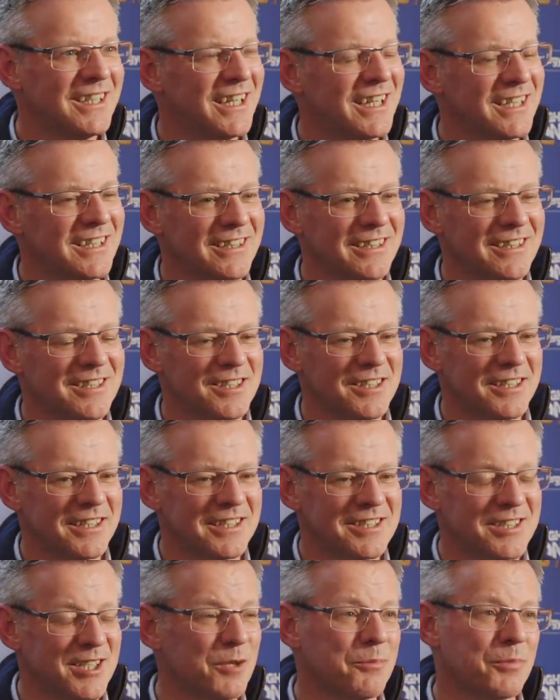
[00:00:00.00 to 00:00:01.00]
And you
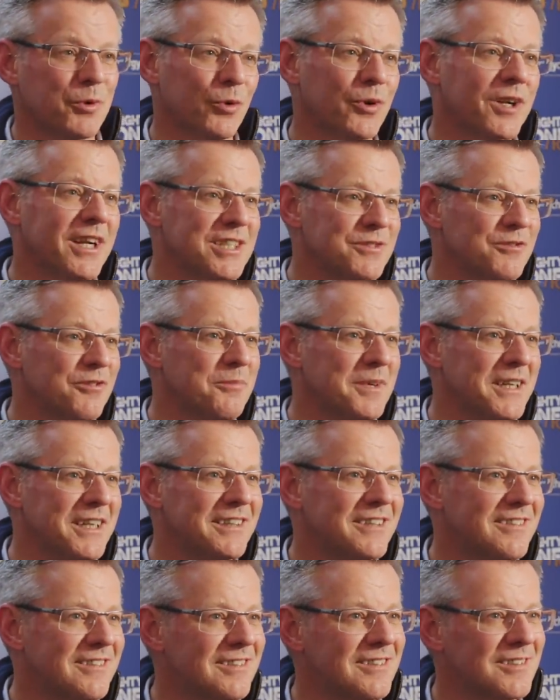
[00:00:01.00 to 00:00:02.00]
can see the progress we've
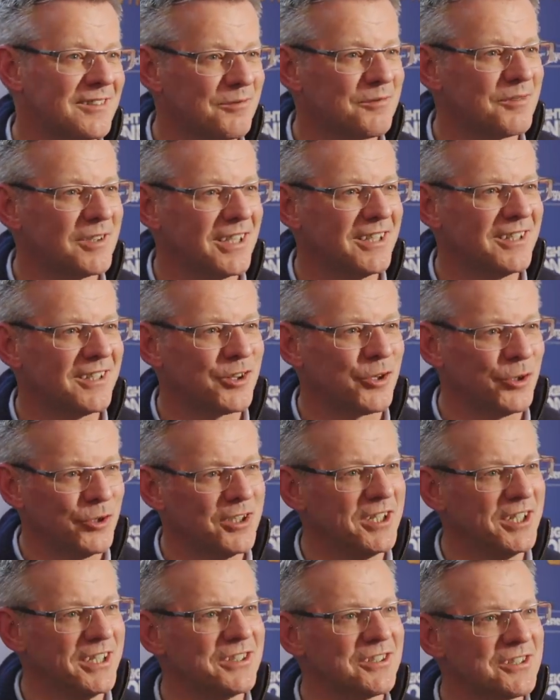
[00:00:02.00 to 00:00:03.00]
made
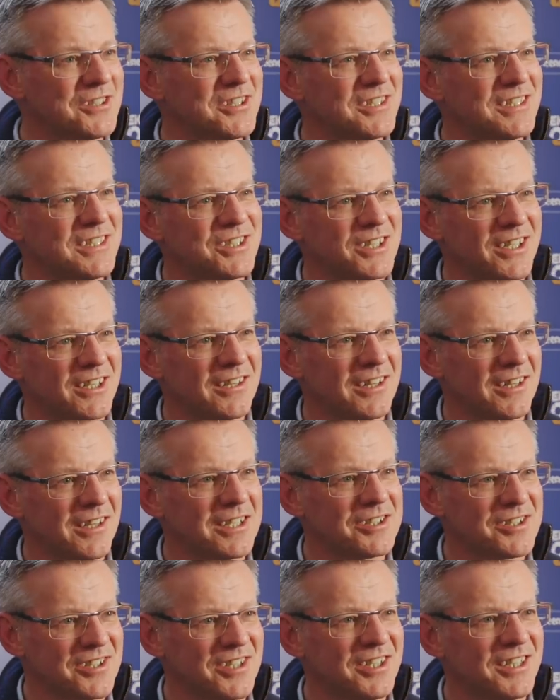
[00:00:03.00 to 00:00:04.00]
through the years, each of the
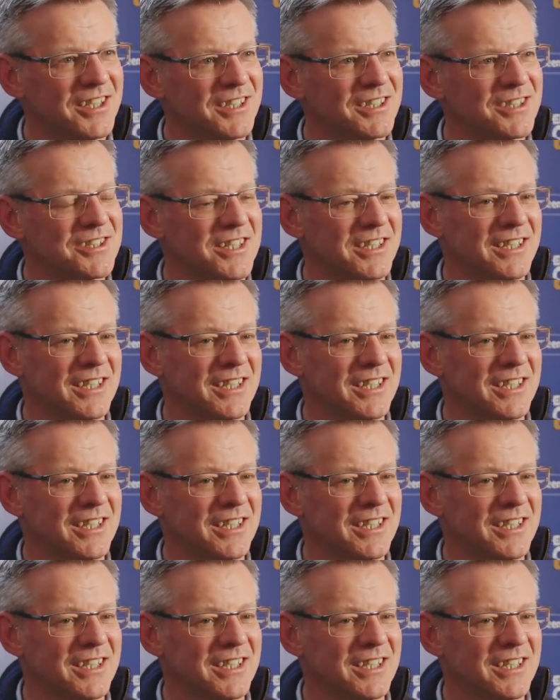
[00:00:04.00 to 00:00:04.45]
last 3 years.